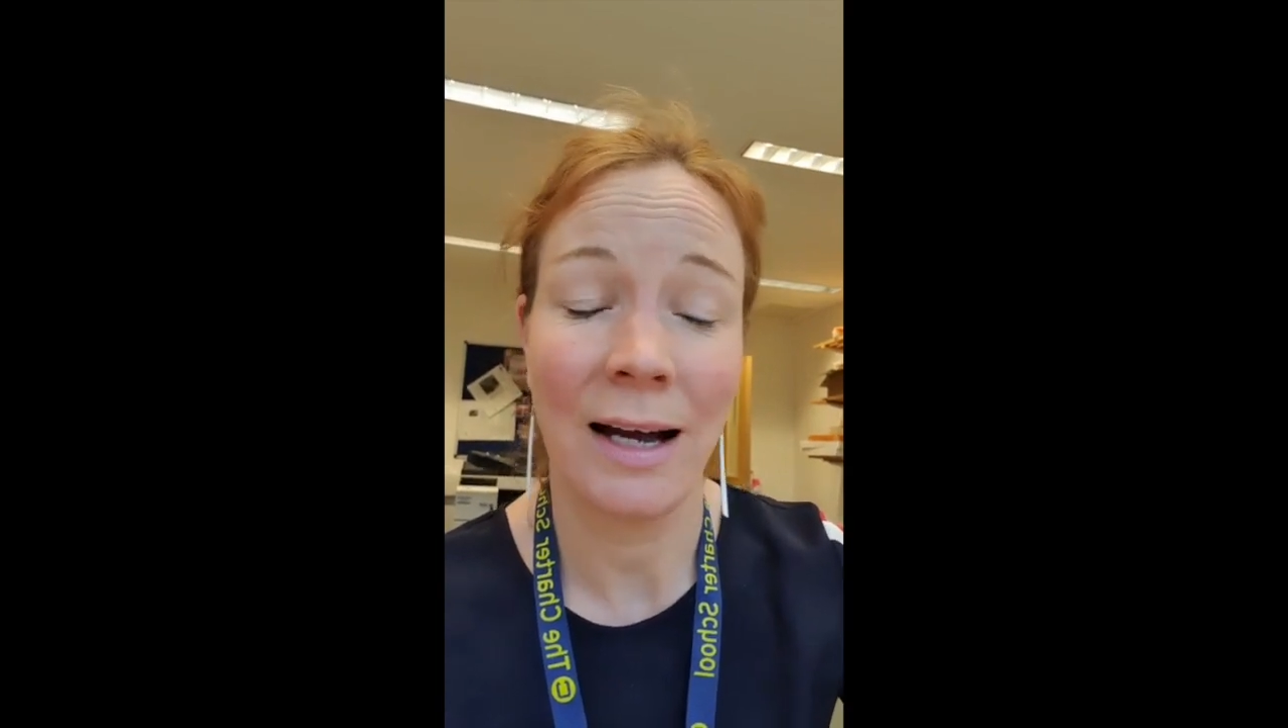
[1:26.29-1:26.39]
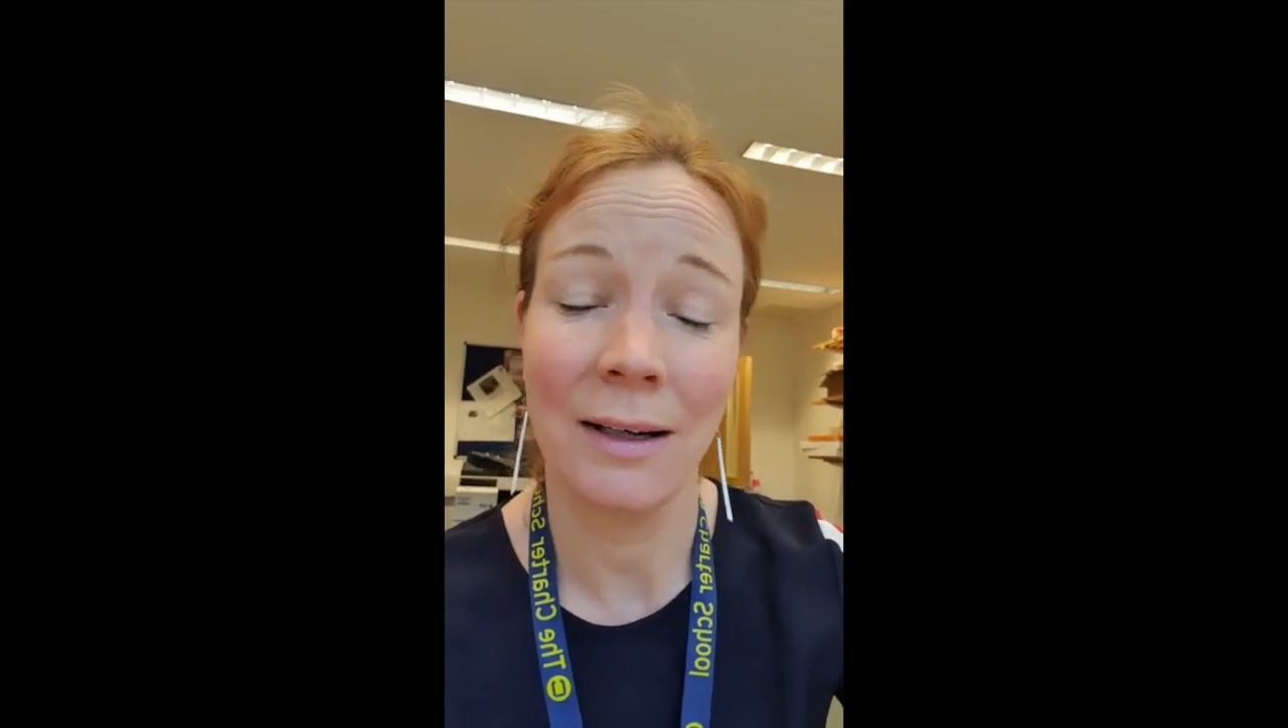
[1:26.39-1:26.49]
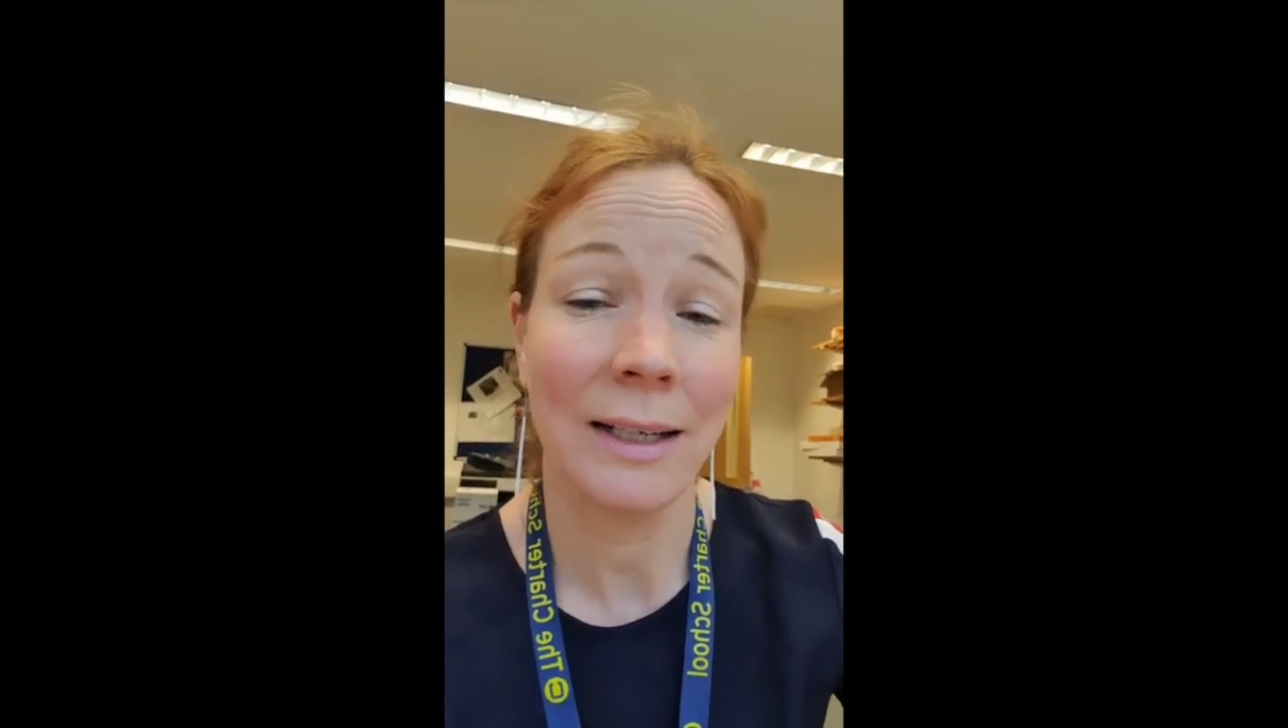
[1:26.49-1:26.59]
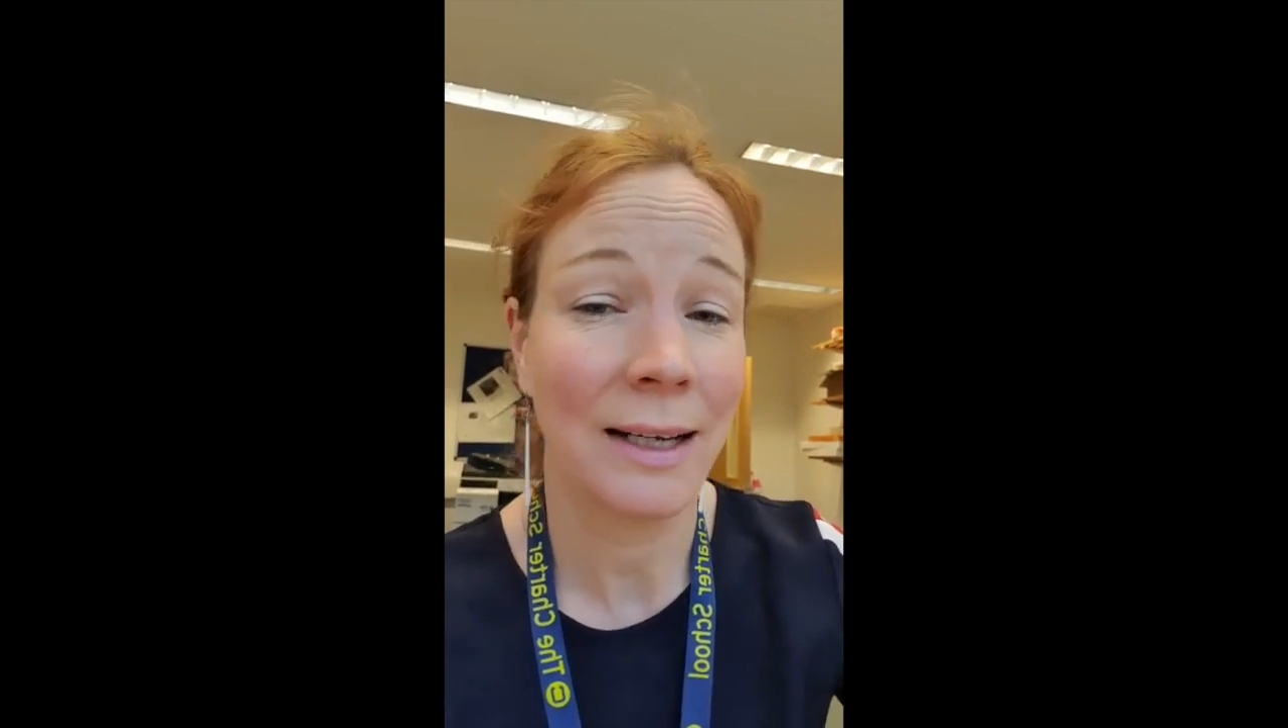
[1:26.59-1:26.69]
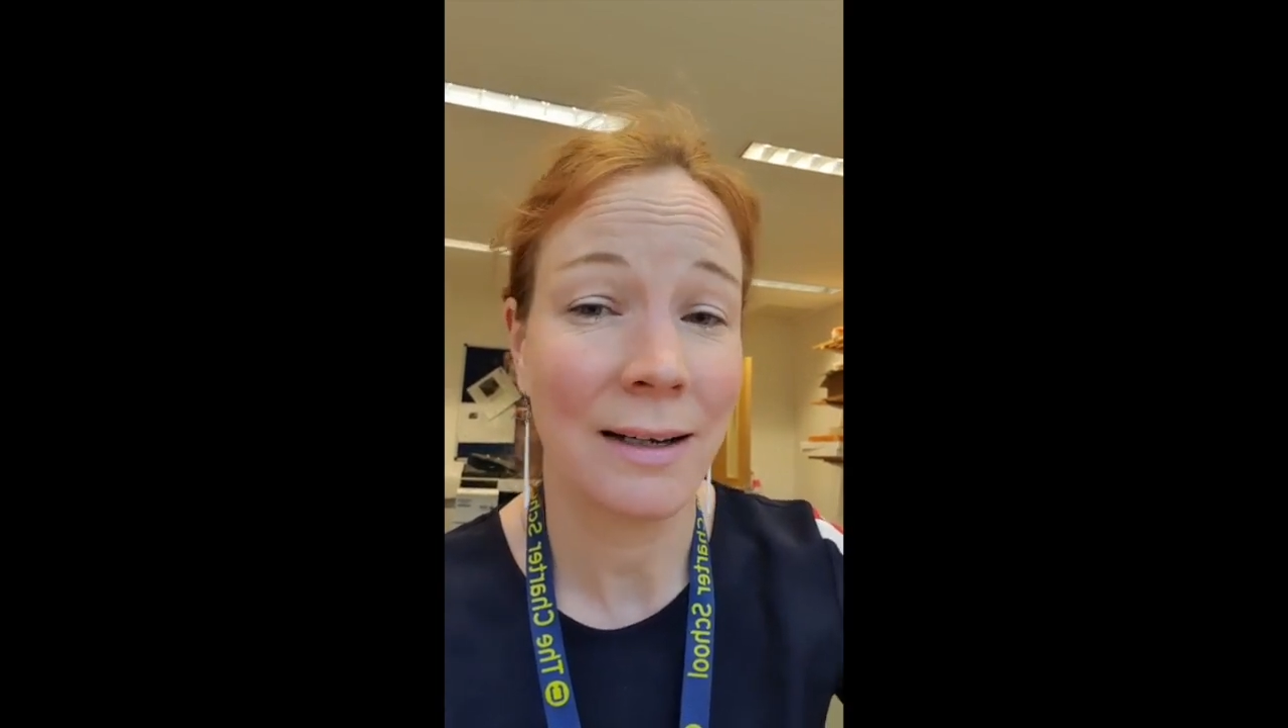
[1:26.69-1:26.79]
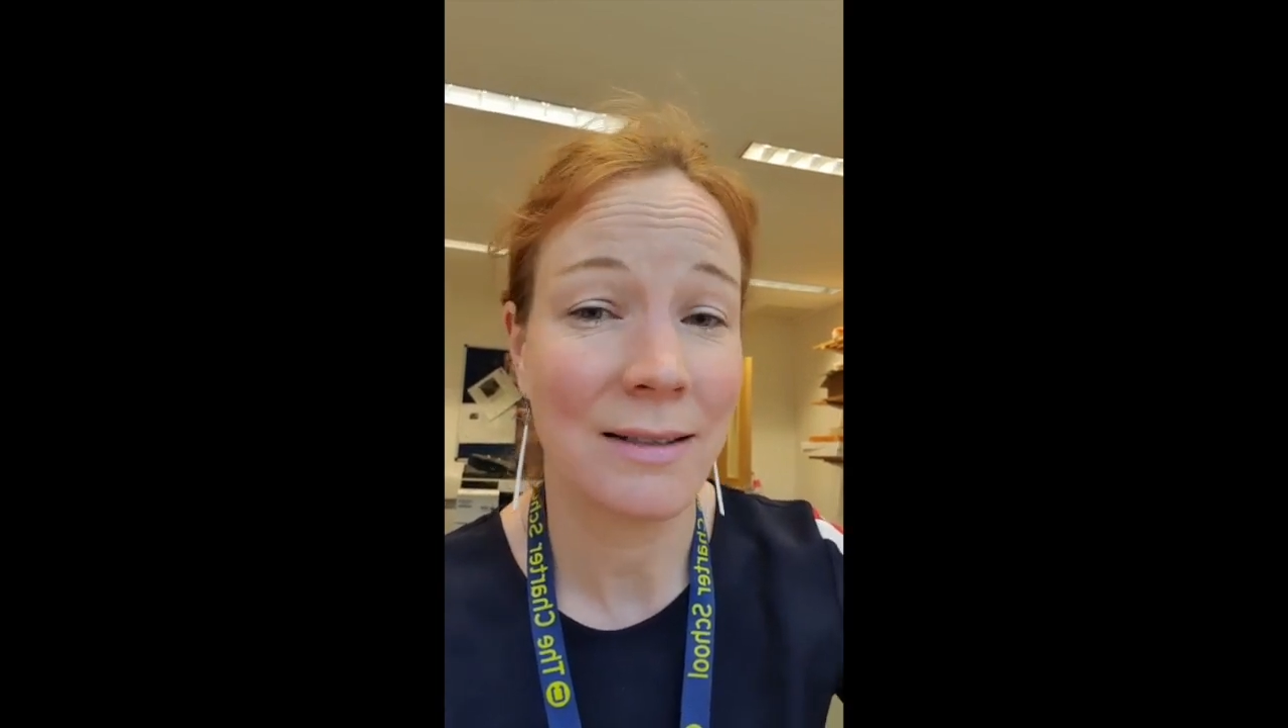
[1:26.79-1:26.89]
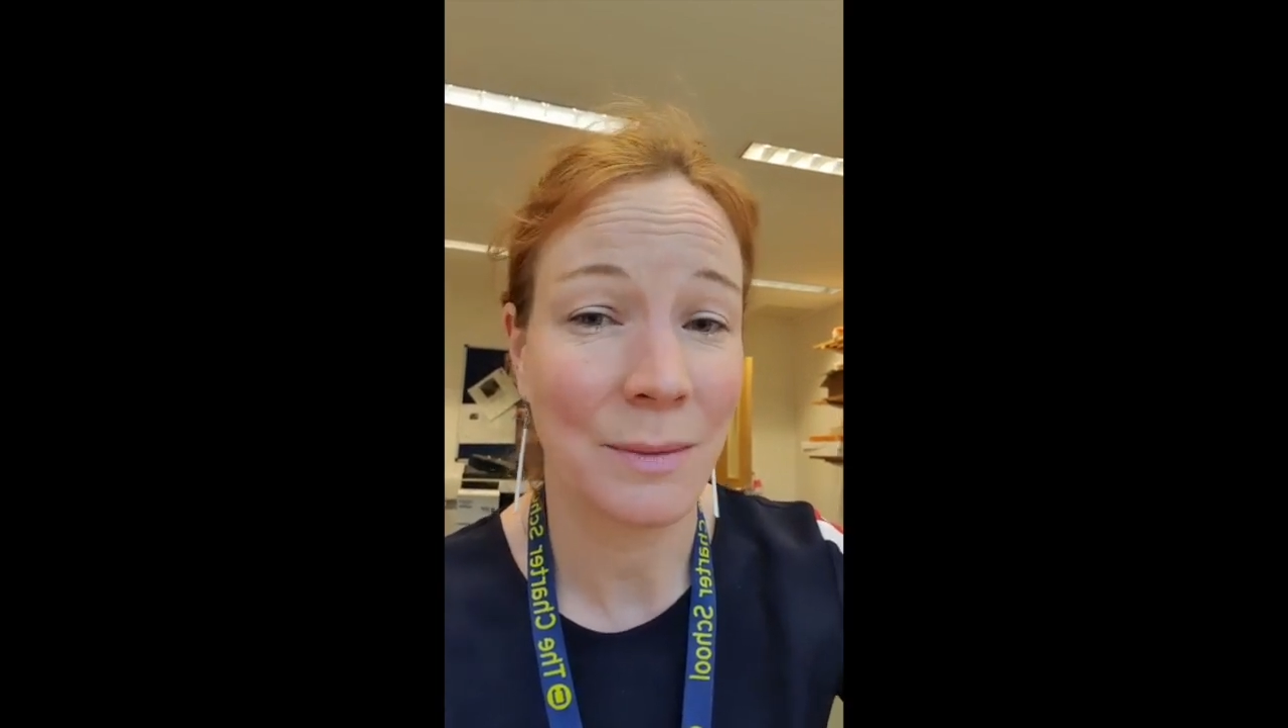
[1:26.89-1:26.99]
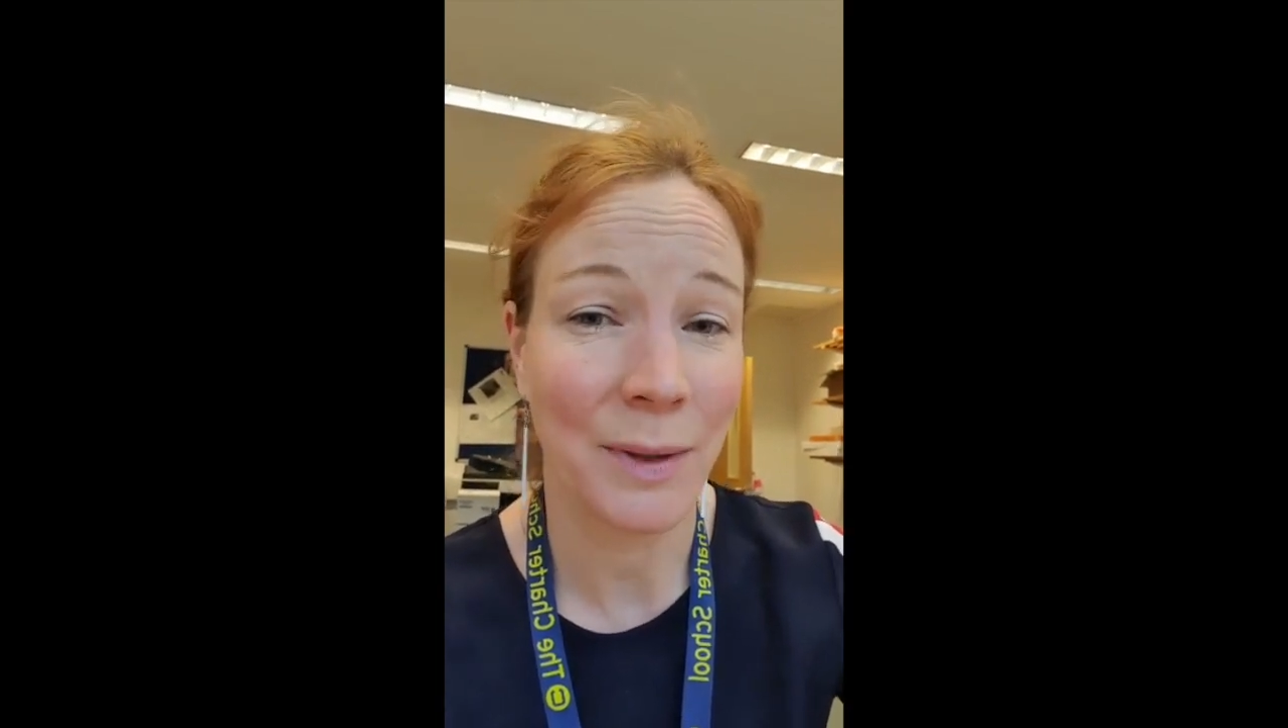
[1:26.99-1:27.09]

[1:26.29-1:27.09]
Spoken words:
our link to